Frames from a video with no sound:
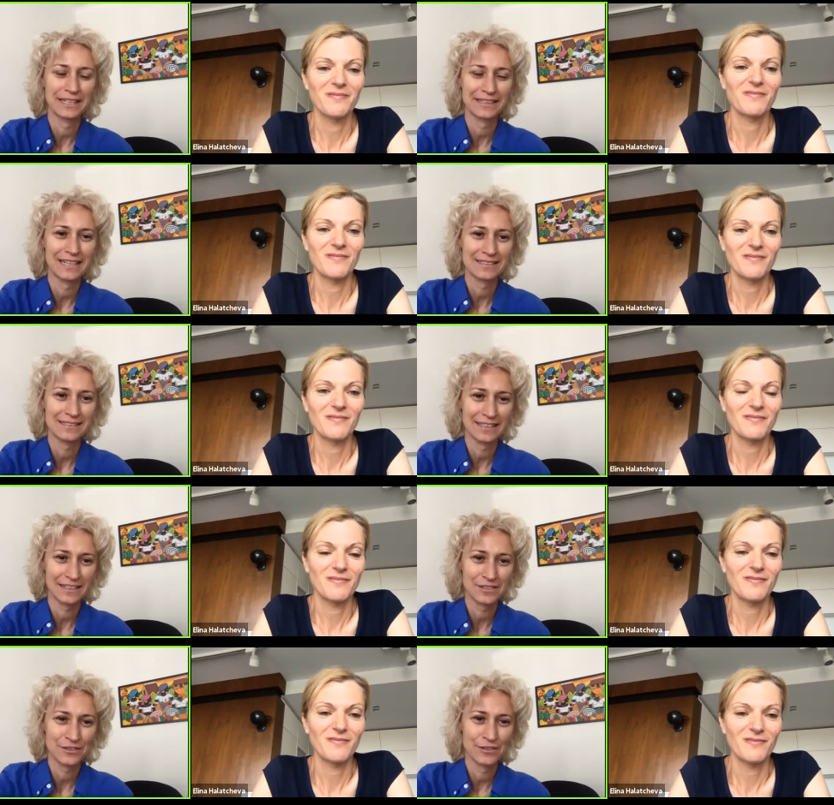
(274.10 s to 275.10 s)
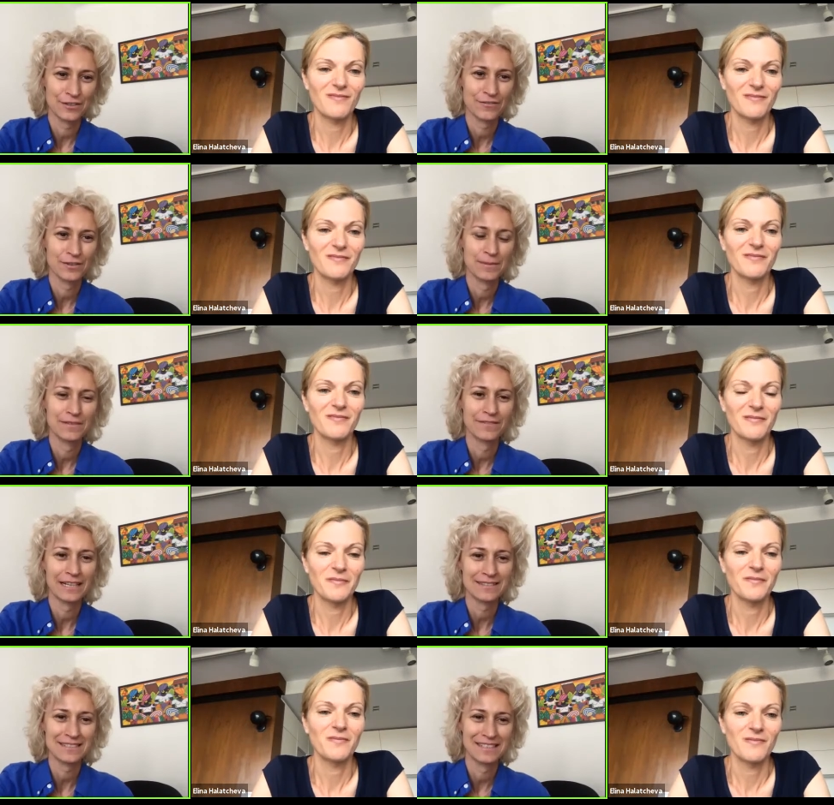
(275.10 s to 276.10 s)
Speaker 1: at that sector from
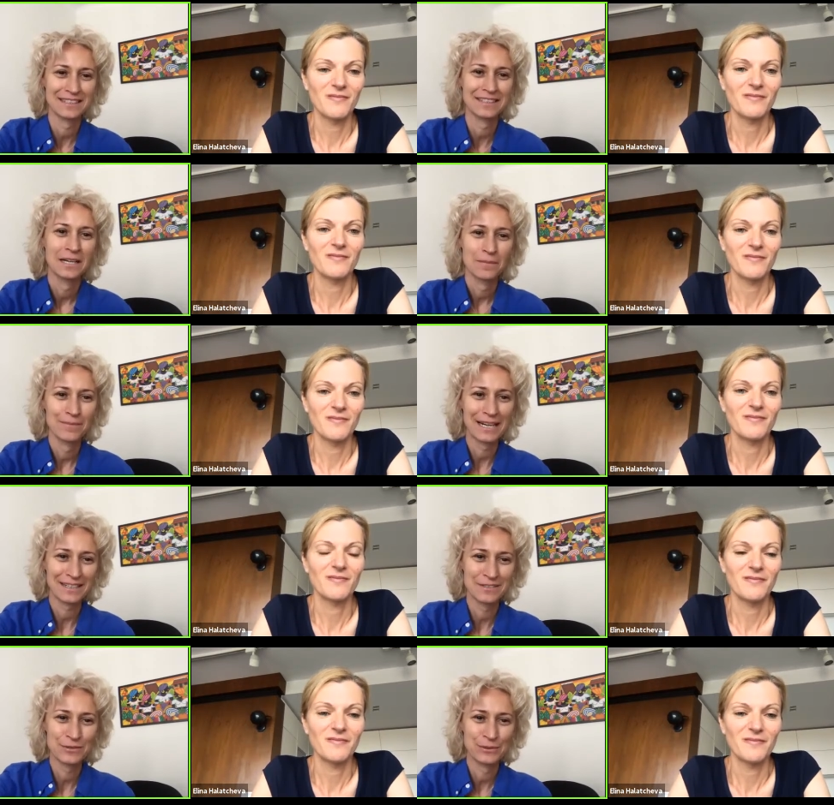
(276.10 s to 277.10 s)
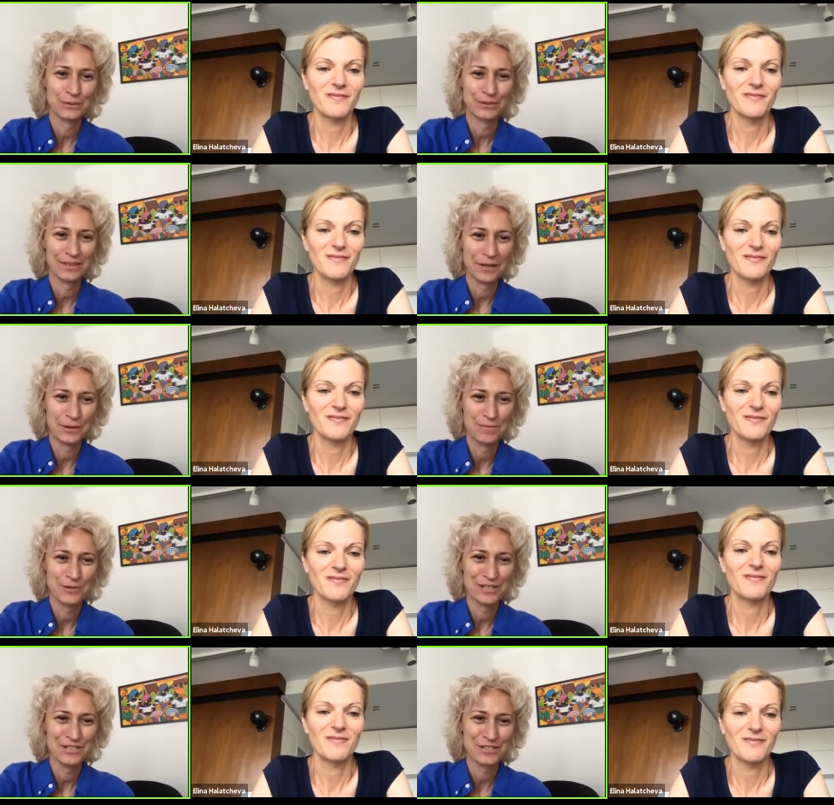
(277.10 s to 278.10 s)
investing back to the home
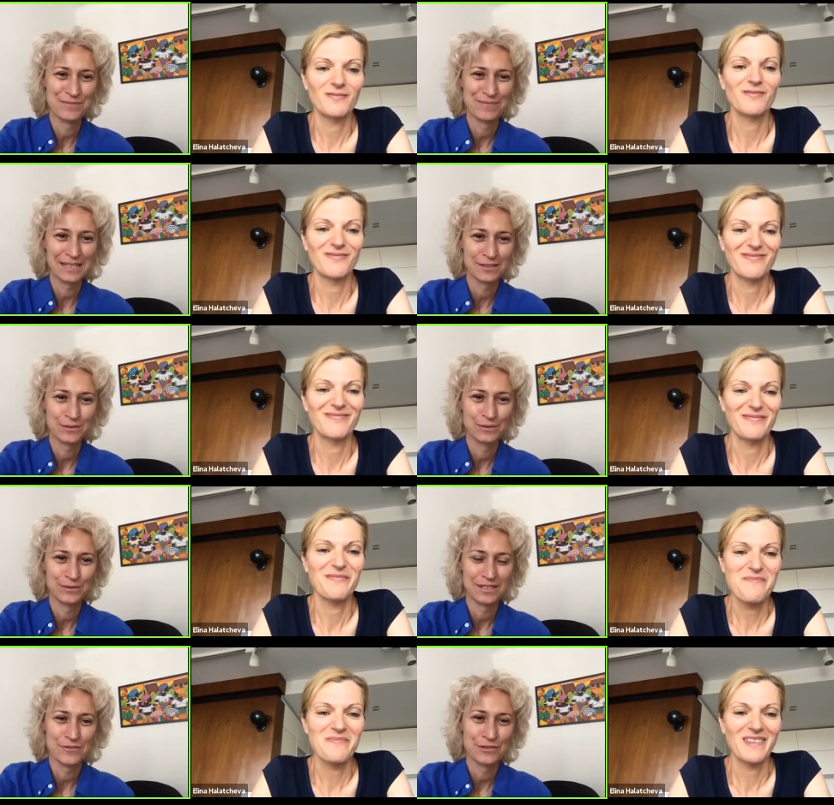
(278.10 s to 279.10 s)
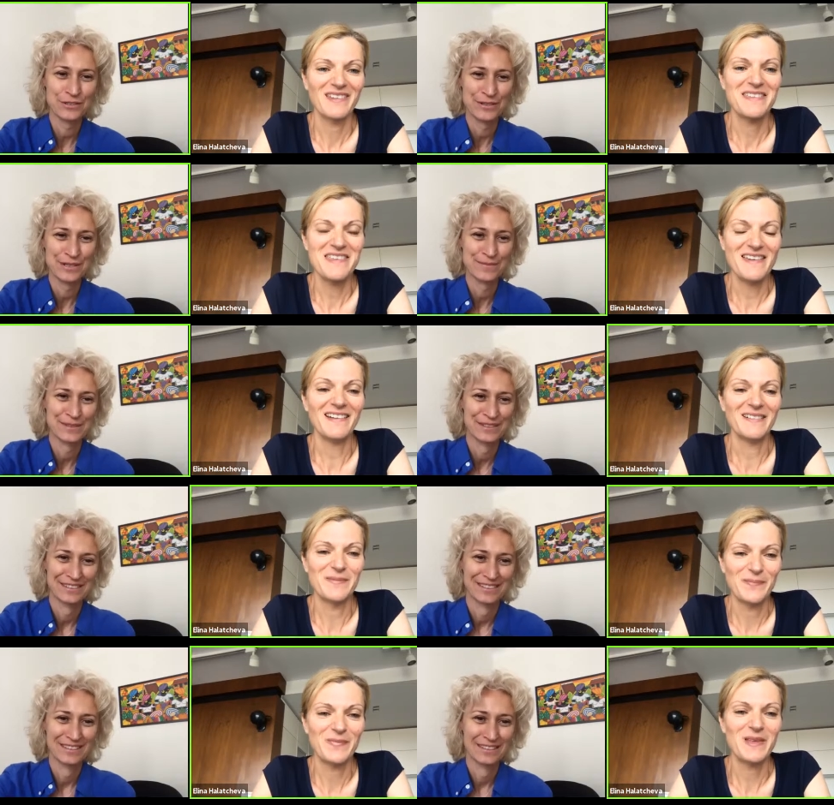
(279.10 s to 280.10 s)
region back to central europe yeah
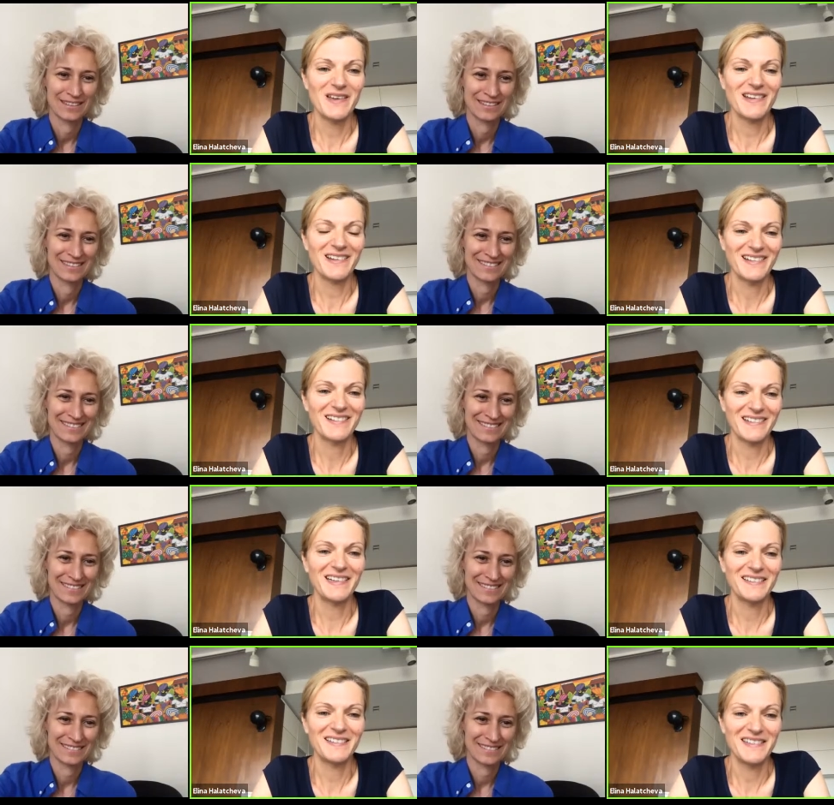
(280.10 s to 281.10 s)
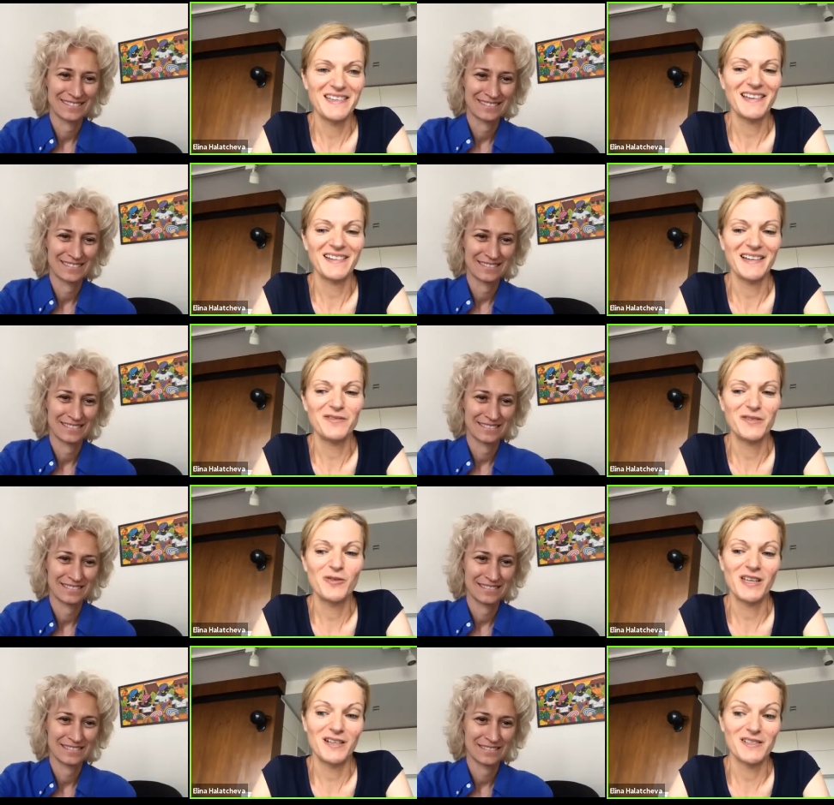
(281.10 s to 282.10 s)
Speaker 2: yeah I yeah, I viewed
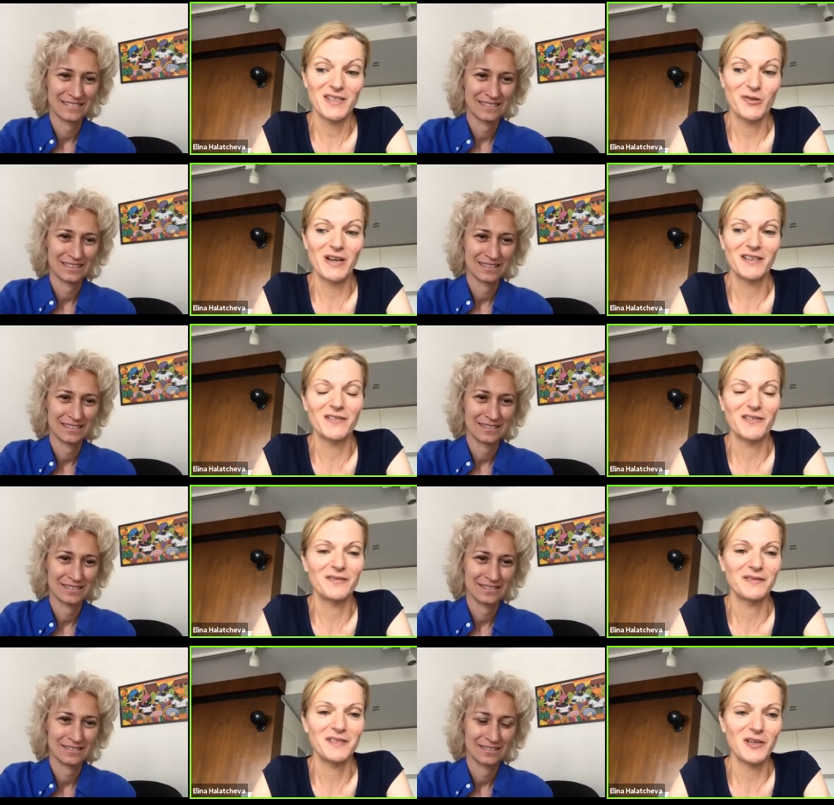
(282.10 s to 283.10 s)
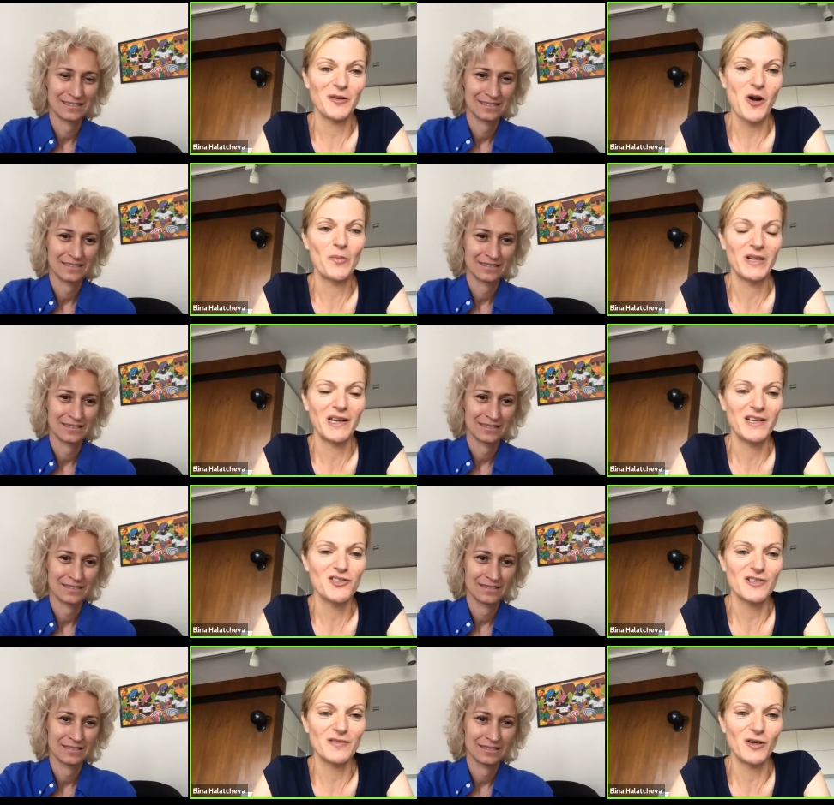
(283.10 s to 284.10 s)
that as a great you know
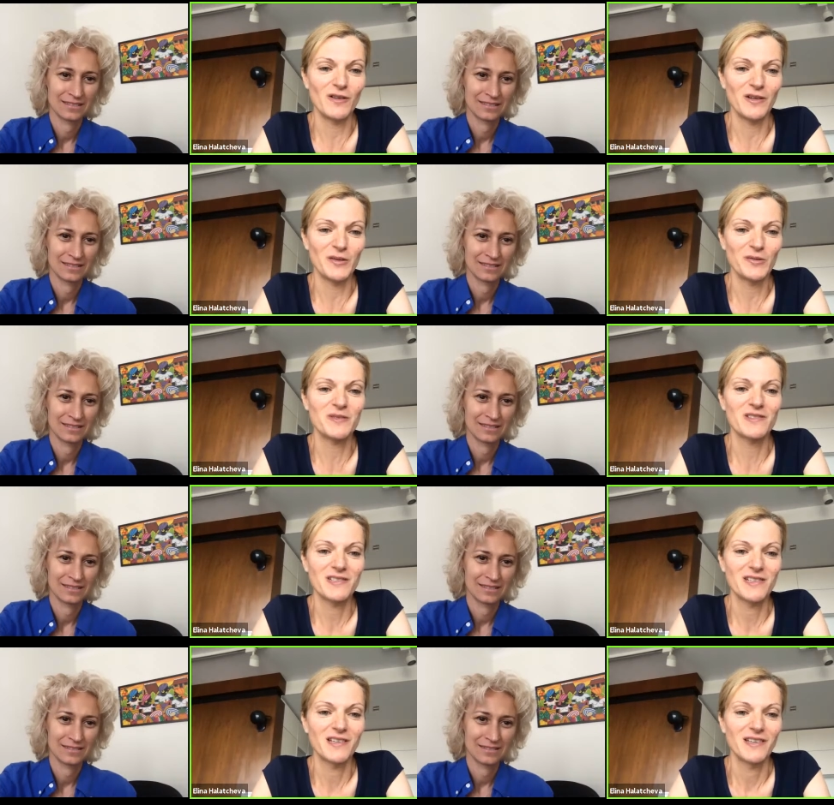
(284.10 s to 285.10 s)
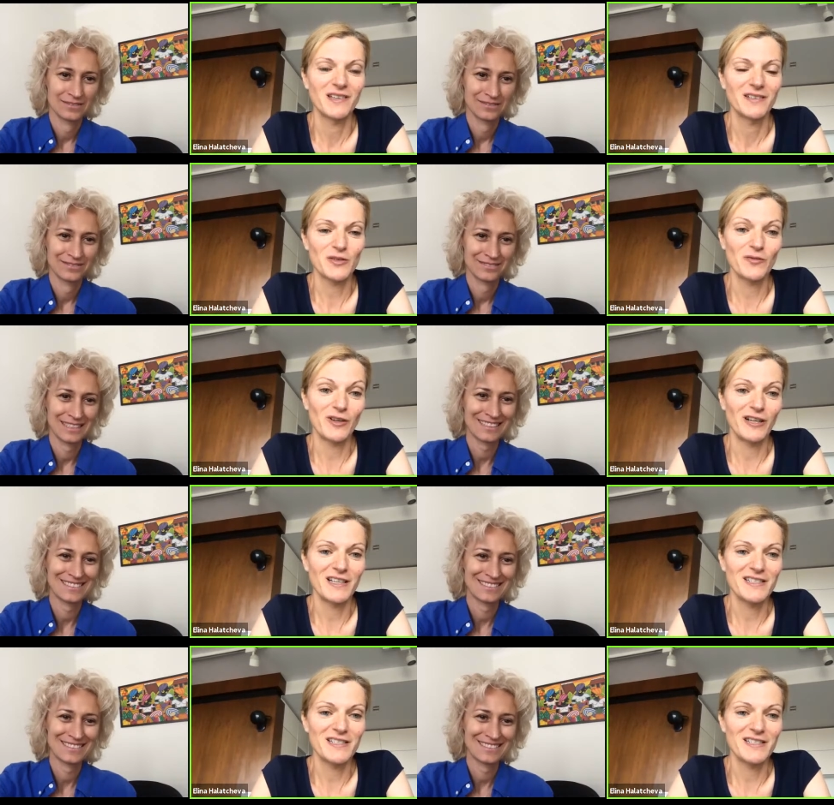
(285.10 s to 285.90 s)
combination of all of those. So very yes.